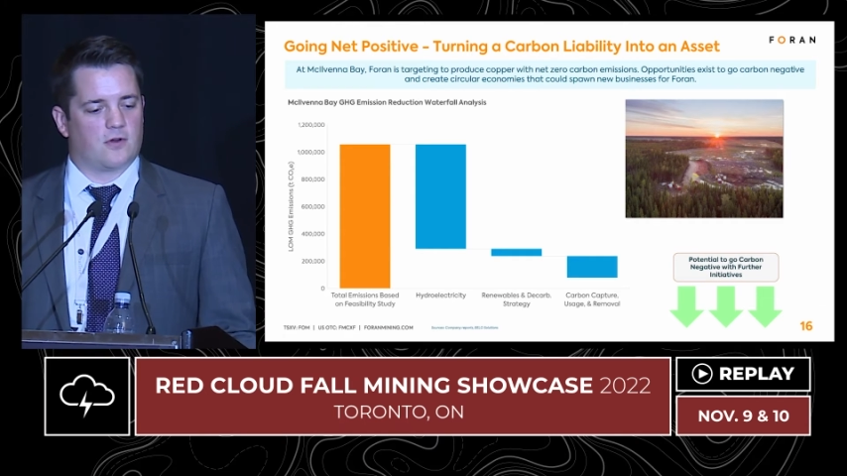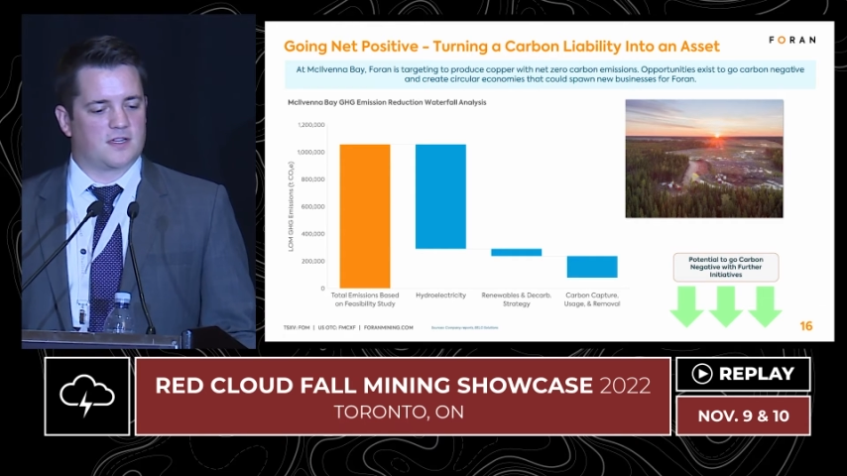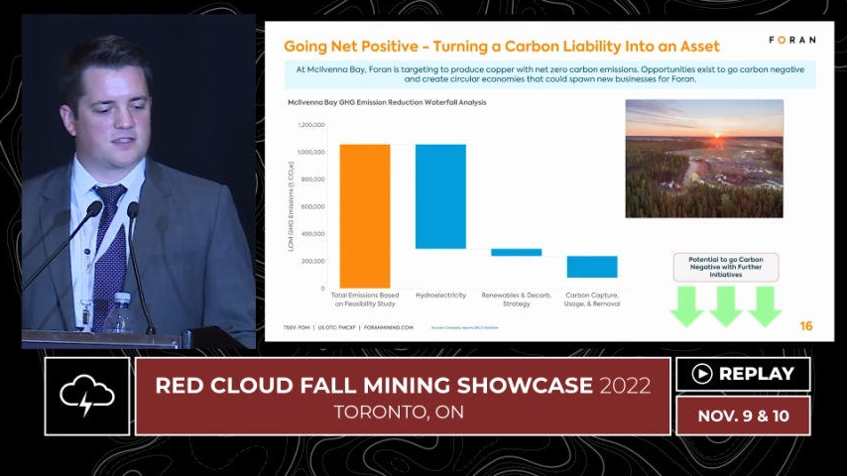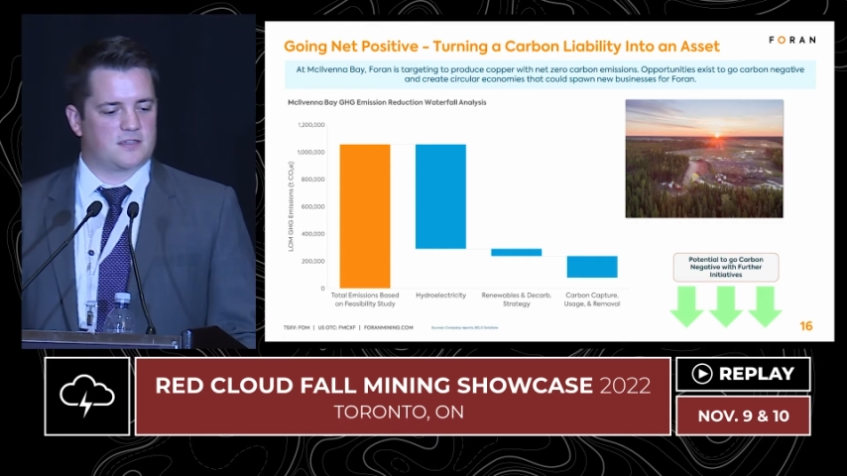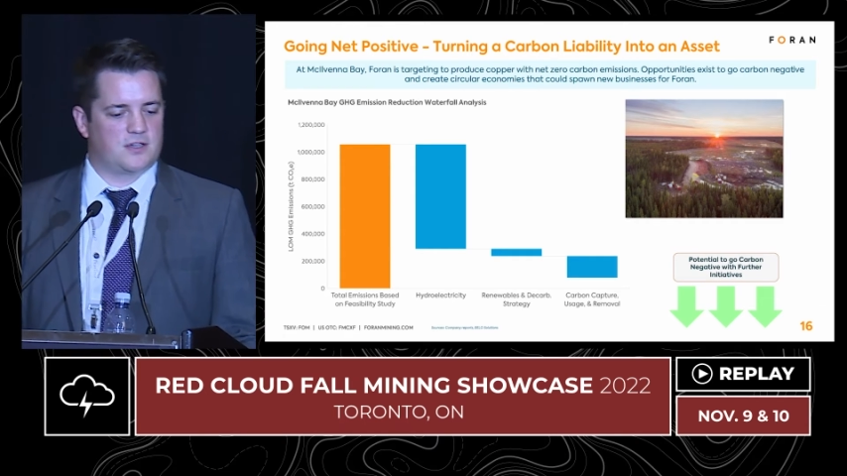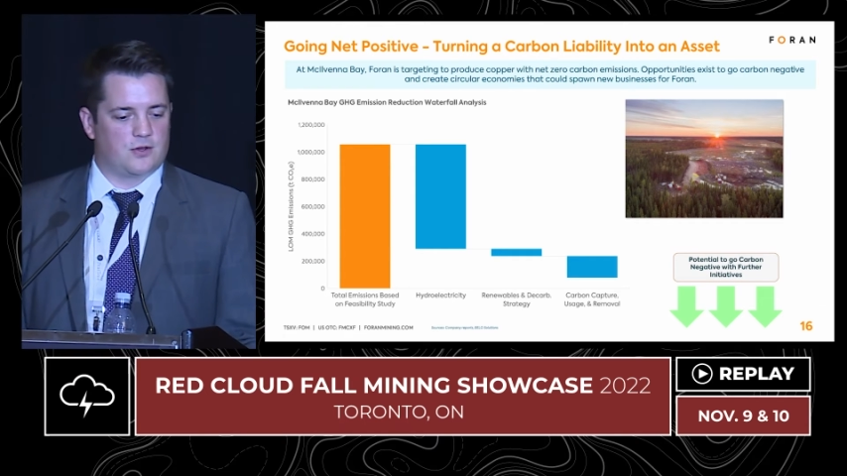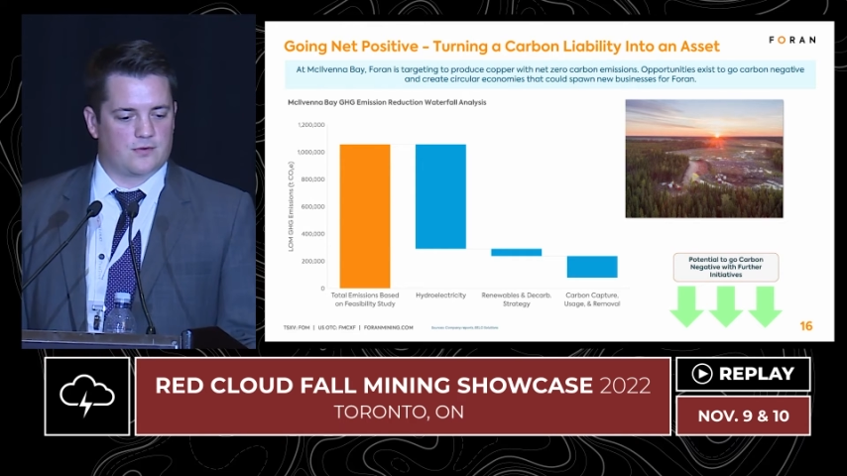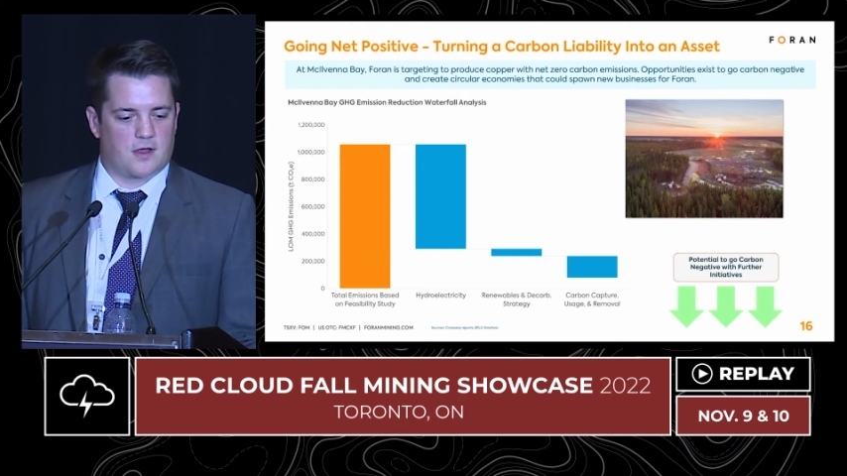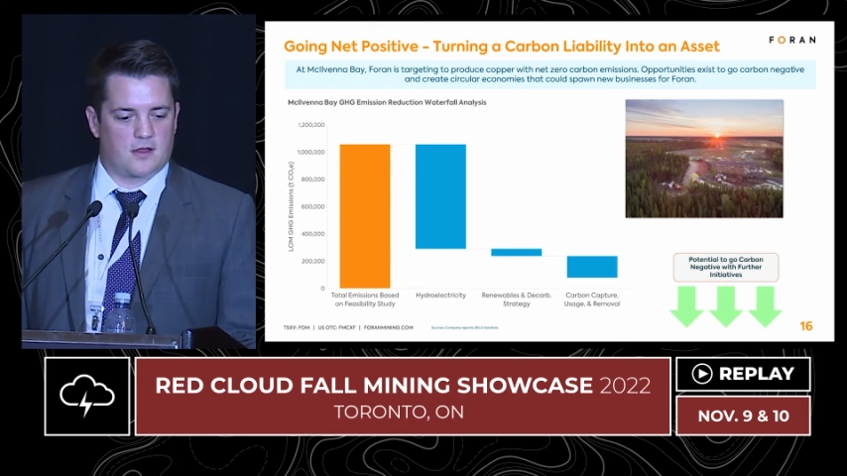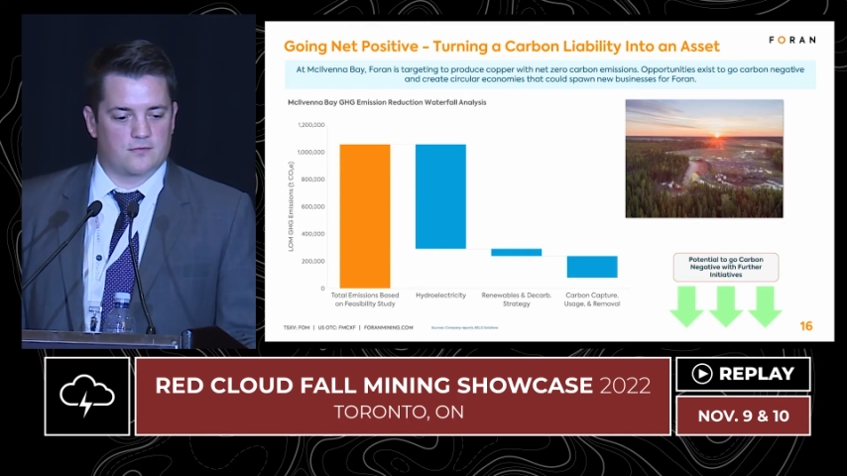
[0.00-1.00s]
it's
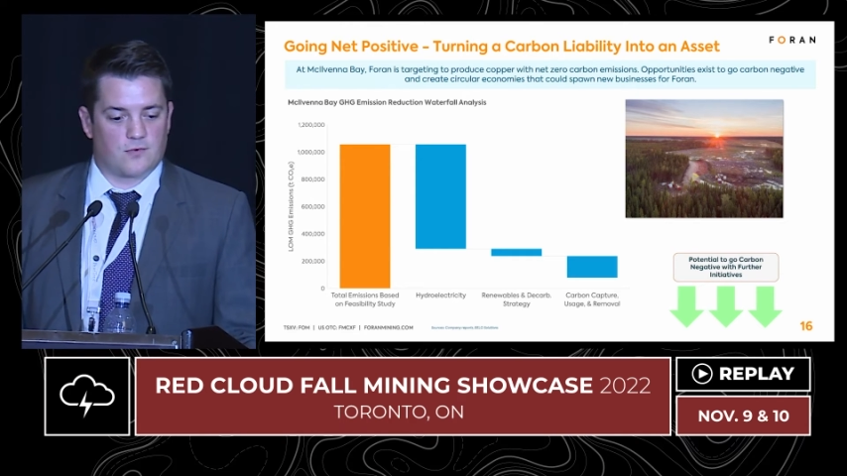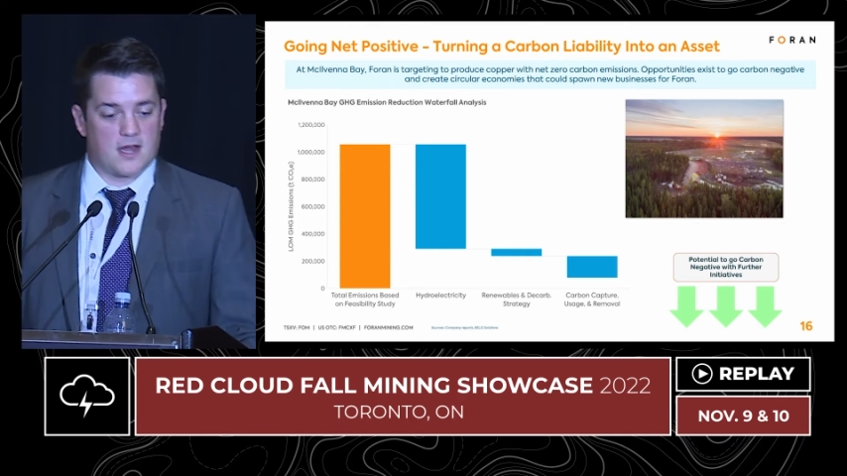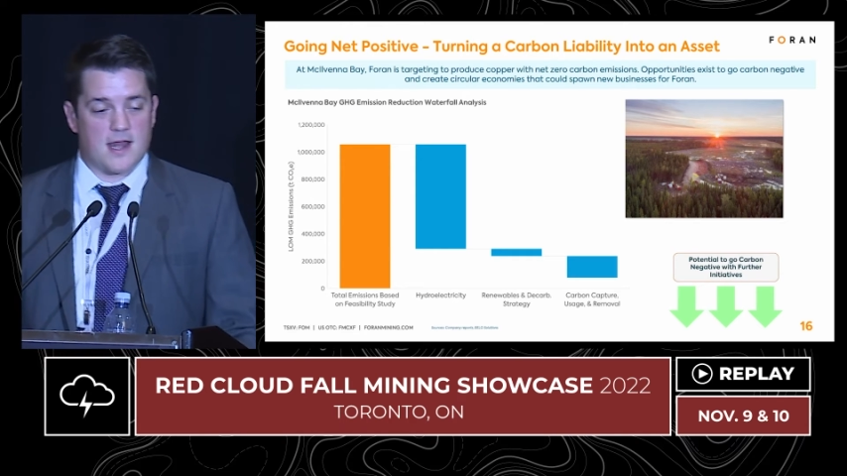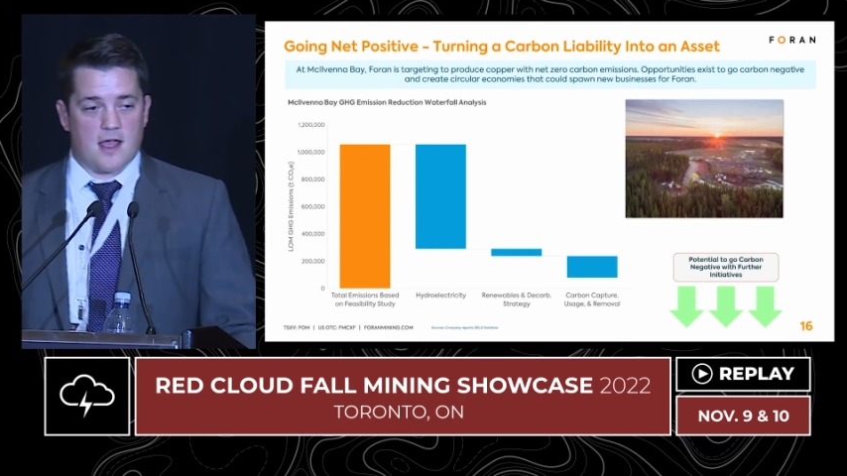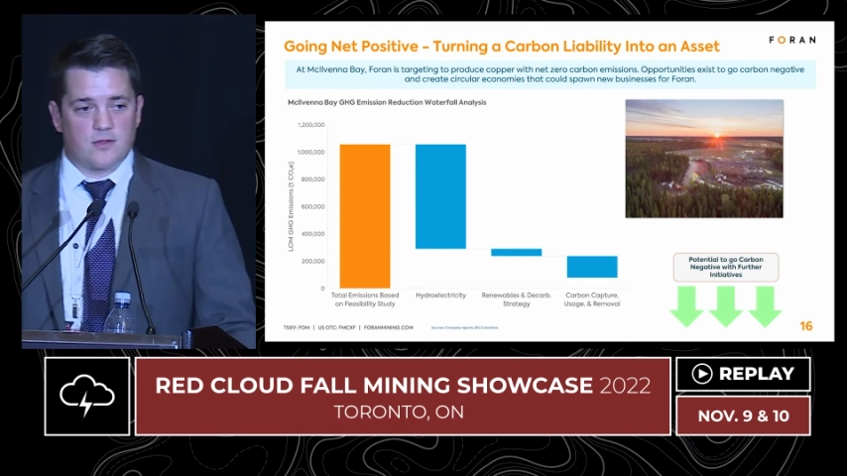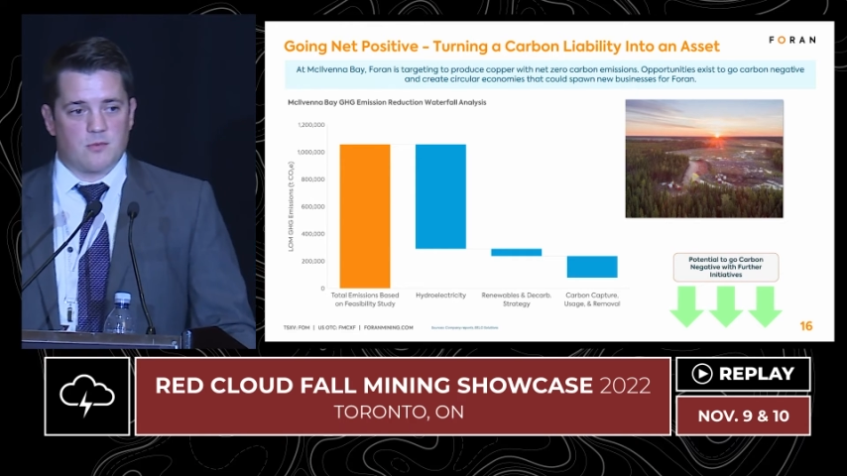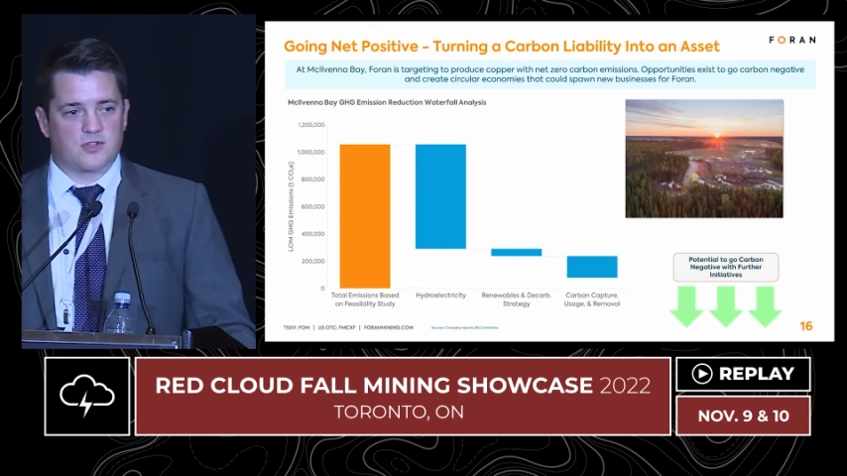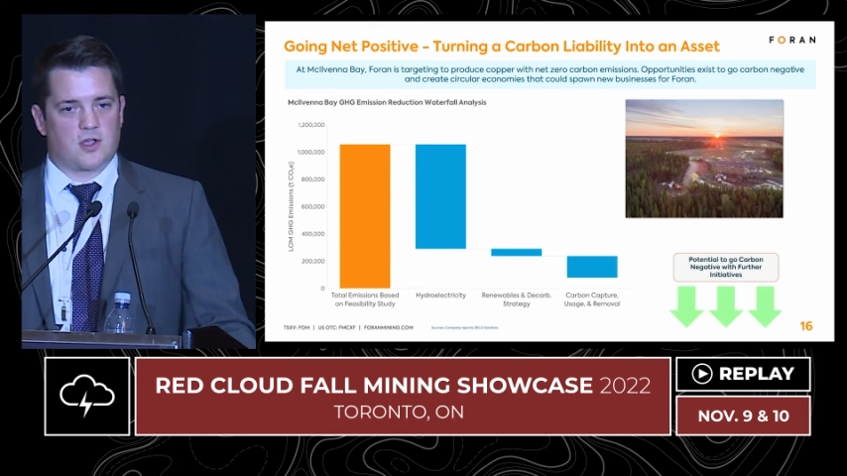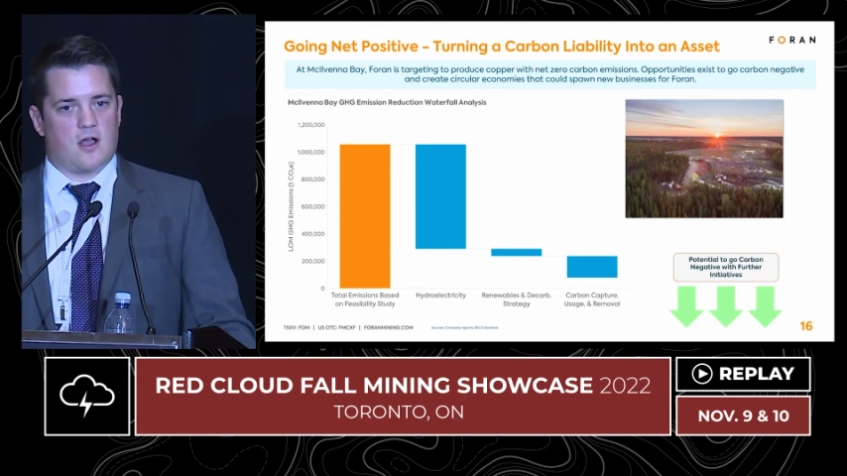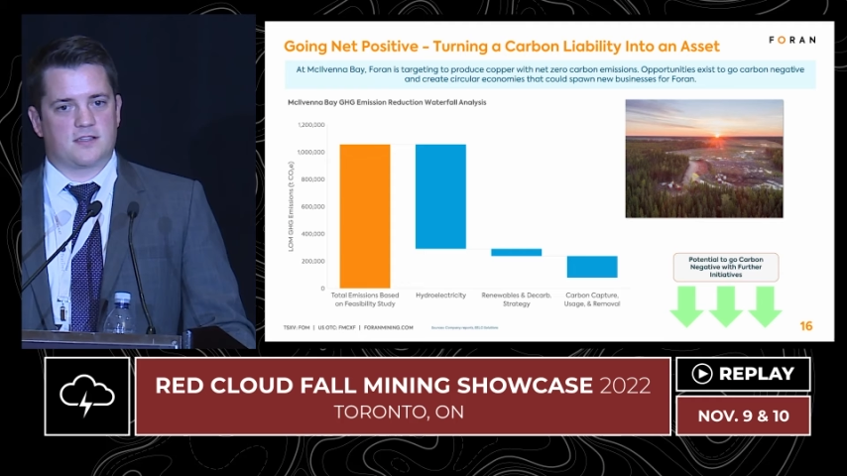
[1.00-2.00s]
not right now the
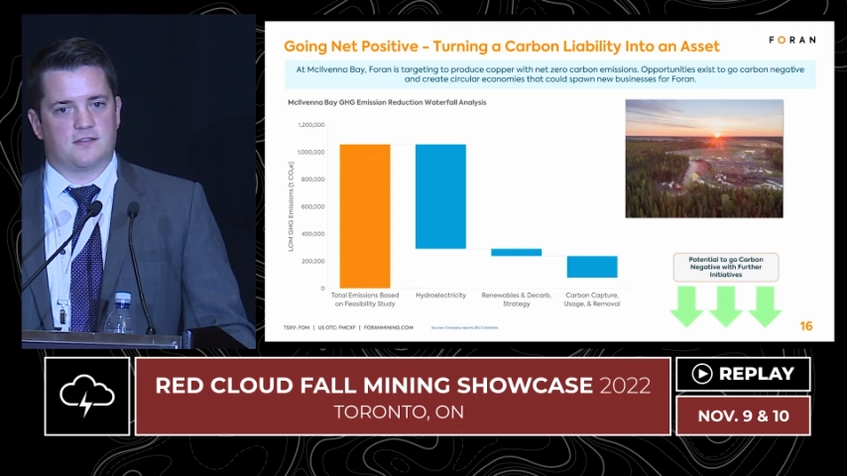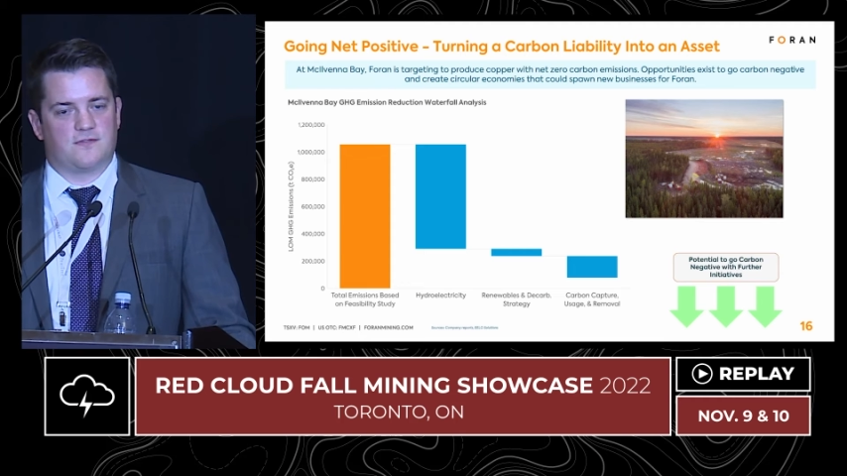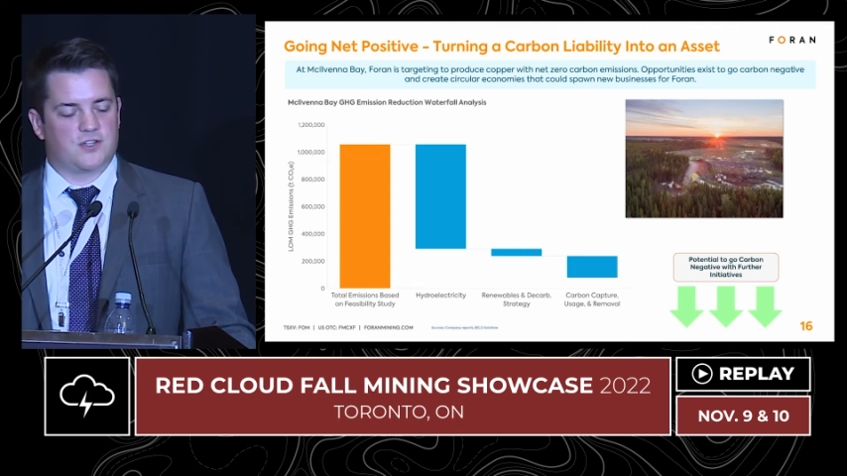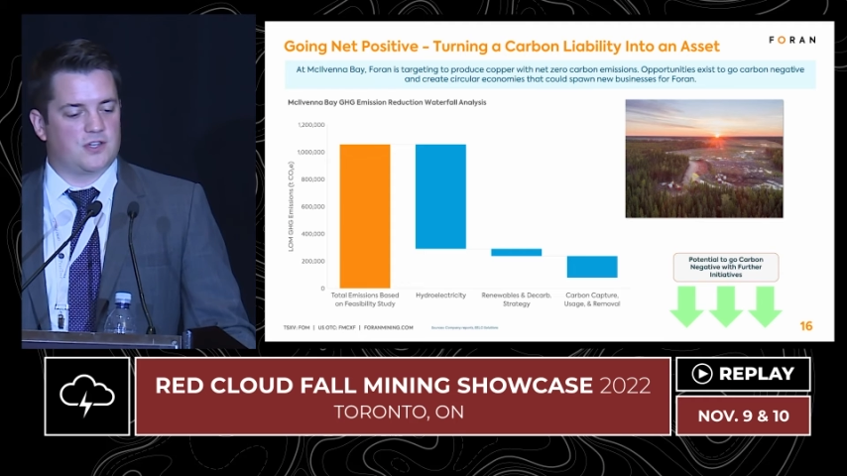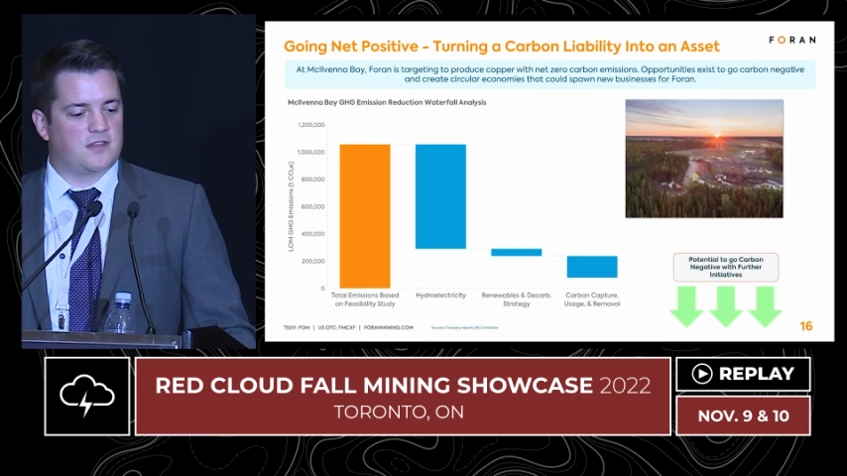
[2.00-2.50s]
most cost-efficient